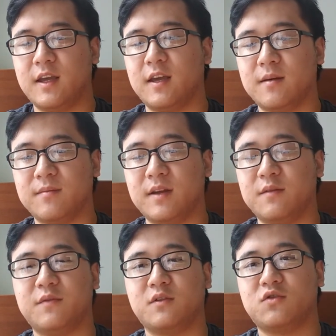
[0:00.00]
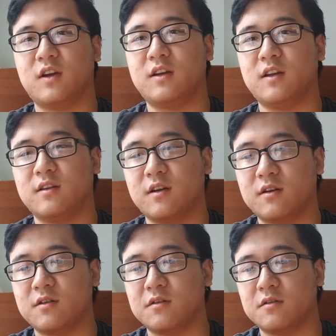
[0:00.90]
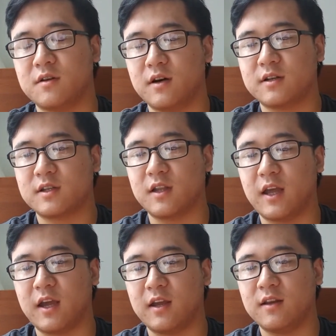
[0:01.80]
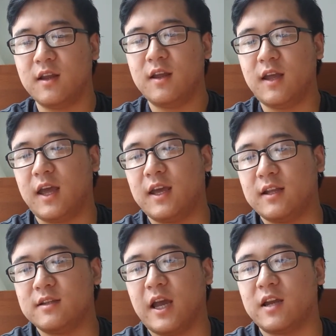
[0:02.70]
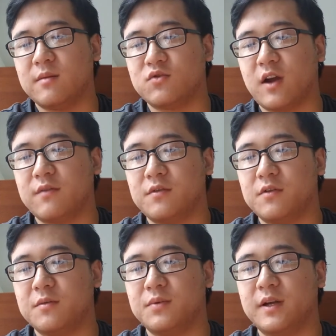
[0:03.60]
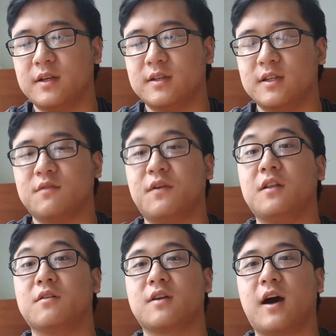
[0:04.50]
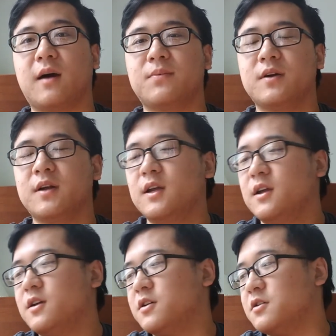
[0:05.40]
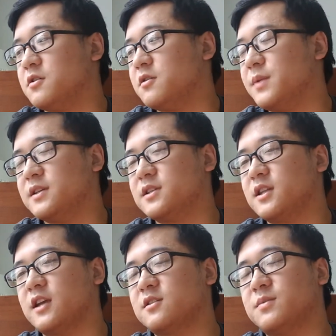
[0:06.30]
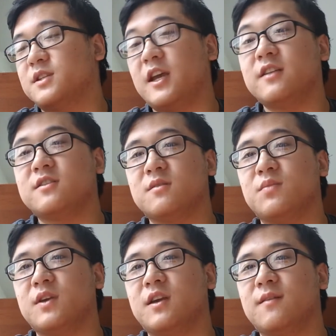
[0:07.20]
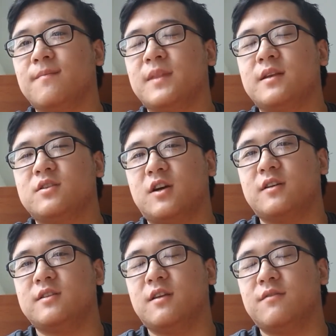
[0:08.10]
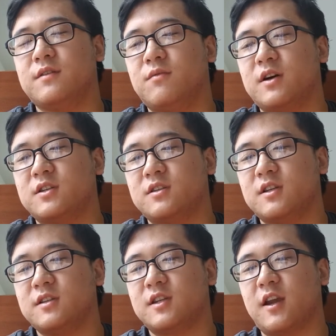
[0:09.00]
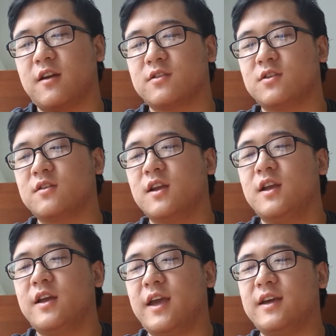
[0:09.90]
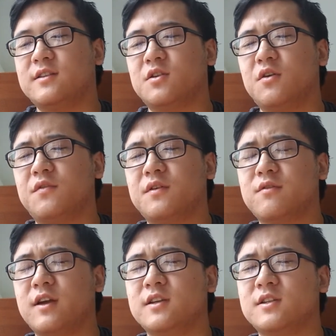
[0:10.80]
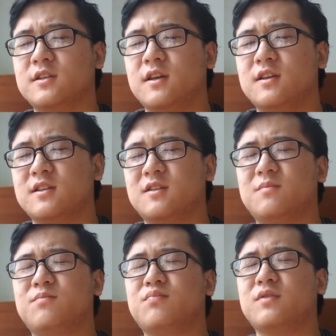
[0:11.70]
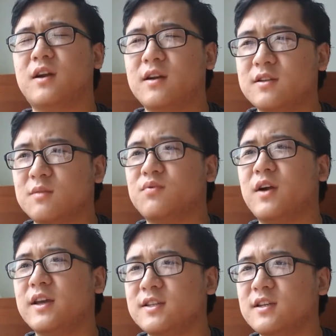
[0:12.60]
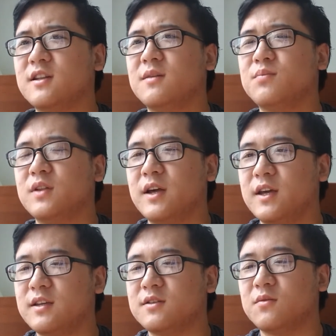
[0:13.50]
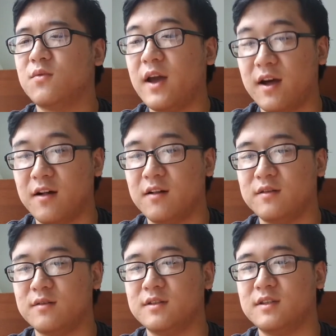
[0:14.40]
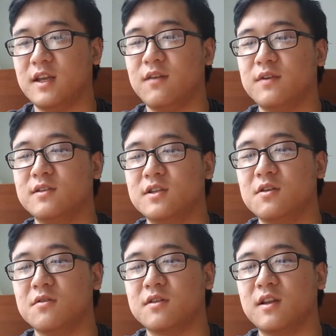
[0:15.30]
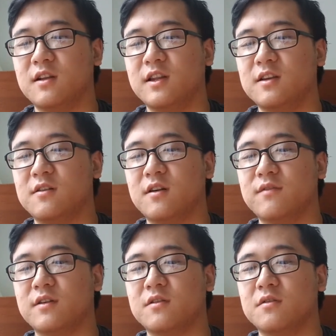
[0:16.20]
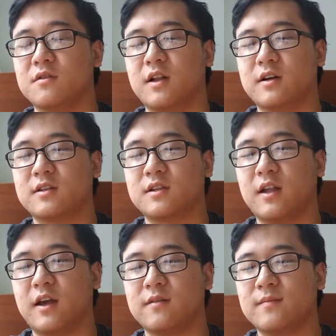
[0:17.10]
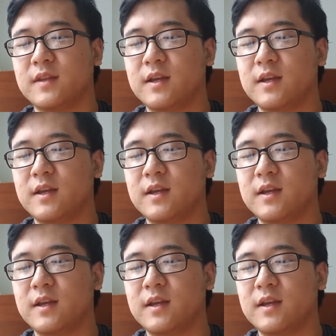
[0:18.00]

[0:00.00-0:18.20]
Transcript: him infiltrating the Ku Klux Klan and Adam Driver, who plays his fellow cop, who basically has to pretend to be John David Washington's character. And Topher Grace surprisingly plays well David Duke, the leader of the Ku Klux Klan.